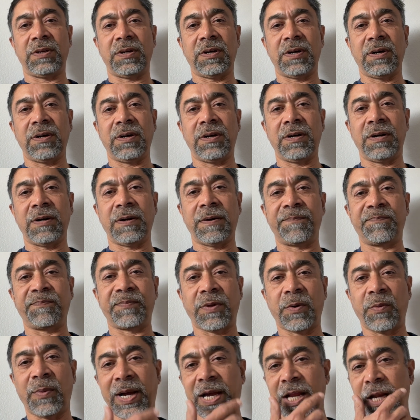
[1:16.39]
A
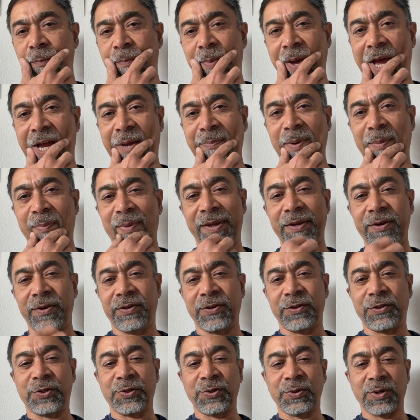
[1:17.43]
while back, maybe a year
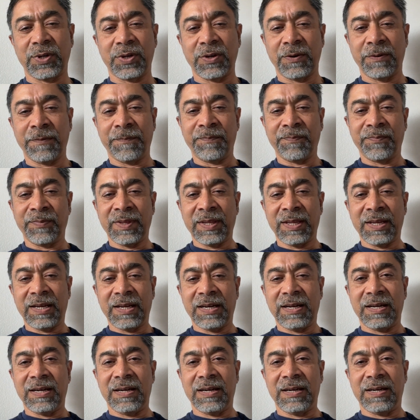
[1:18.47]
or two ago,
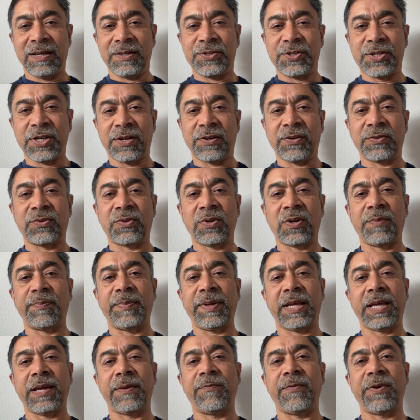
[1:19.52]
chain of thought
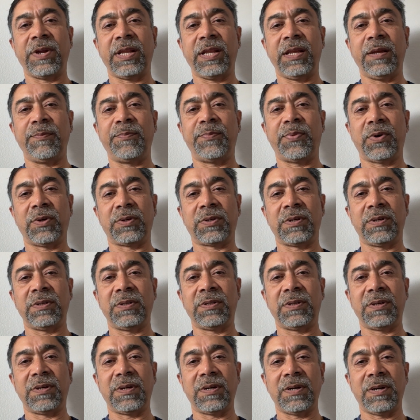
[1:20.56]
became very important.